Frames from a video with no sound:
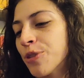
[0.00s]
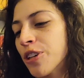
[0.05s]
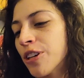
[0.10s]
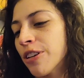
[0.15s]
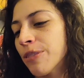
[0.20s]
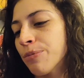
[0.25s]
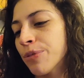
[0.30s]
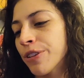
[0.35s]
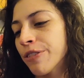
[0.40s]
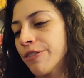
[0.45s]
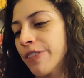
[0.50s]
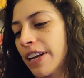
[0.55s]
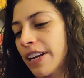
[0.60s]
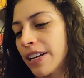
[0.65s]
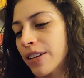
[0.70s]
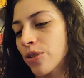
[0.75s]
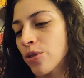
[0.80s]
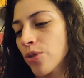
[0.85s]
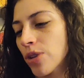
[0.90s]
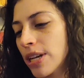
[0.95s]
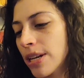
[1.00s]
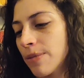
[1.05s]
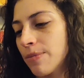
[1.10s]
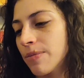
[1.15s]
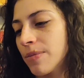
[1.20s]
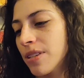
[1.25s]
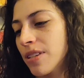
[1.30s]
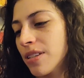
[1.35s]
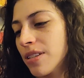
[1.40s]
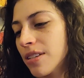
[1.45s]
more prophetic
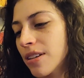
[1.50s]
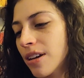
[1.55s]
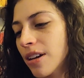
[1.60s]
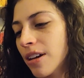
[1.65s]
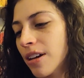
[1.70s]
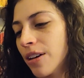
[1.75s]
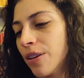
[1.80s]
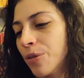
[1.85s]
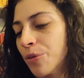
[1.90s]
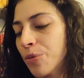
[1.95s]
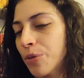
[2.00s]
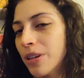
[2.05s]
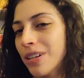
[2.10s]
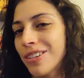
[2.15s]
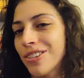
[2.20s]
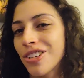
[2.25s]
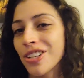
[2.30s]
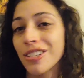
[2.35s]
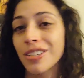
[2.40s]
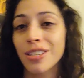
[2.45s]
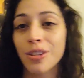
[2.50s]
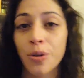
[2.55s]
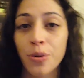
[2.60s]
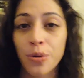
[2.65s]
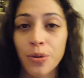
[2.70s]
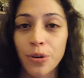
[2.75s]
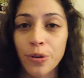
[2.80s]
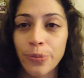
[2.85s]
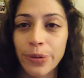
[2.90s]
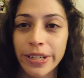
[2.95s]
dreams, which is
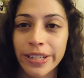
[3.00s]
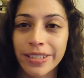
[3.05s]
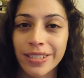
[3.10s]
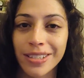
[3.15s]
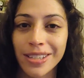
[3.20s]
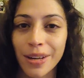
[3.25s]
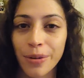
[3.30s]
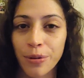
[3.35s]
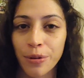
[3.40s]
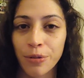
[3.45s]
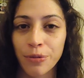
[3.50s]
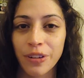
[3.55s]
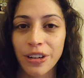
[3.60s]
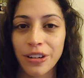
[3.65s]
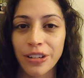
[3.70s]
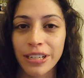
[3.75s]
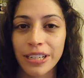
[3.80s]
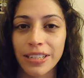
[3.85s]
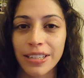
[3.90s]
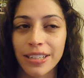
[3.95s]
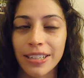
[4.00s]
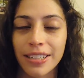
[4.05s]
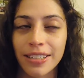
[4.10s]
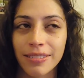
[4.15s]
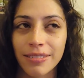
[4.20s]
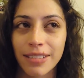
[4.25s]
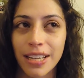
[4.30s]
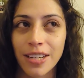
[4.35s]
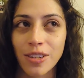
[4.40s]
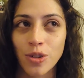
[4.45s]
cool because they were very
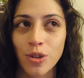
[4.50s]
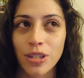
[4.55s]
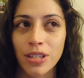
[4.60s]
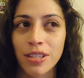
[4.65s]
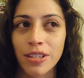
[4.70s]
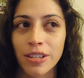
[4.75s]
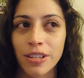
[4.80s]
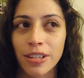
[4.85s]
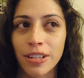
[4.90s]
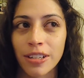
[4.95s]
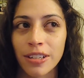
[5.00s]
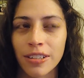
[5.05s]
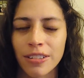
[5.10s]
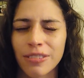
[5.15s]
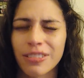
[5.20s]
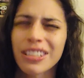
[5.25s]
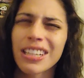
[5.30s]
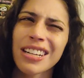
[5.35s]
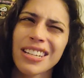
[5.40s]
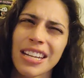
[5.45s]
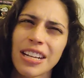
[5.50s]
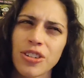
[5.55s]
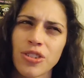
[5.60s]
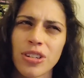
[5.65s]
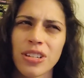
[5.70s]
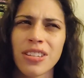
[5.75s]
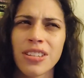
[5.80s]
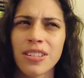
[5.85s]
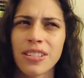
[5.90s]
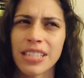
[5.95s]
like dangerous to her. Well, not
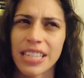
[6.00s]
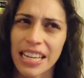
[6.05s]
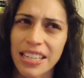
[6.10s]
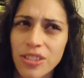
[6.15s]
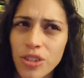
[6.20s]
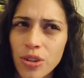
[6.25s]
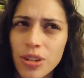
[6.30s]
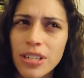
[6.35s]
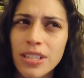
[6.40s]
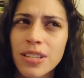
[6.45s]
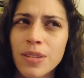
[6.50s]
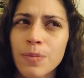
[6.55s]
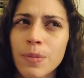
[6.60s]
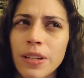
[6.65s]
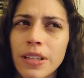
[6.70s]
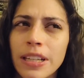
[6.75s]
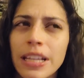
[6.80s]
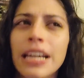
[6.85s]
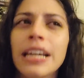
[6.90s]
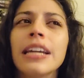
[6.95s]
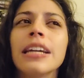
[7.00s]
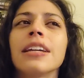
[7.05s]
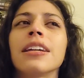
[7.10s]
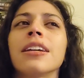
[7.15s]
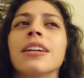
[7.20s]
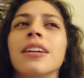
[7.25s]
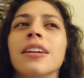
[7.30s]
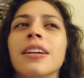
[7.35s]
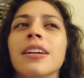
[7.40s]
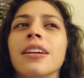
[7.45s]
dangerous, but
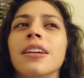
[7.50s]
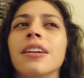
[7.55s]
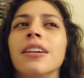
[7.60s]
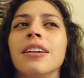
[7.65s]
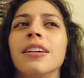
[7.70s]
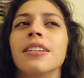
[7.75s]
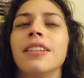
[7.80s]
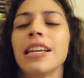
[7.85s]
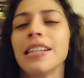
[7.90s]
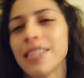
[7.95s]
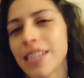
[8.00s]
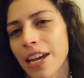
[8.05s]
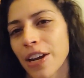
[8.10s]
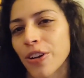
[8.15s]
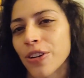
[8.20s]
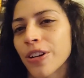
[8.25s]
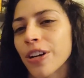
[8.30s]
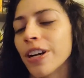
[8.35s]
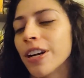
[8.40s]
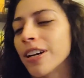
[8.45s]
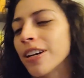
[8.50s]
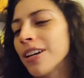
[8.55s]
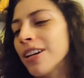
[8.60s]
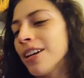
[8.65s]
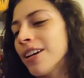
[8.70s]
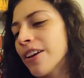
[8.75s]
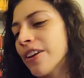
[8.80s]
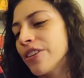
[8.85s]
like they scared her.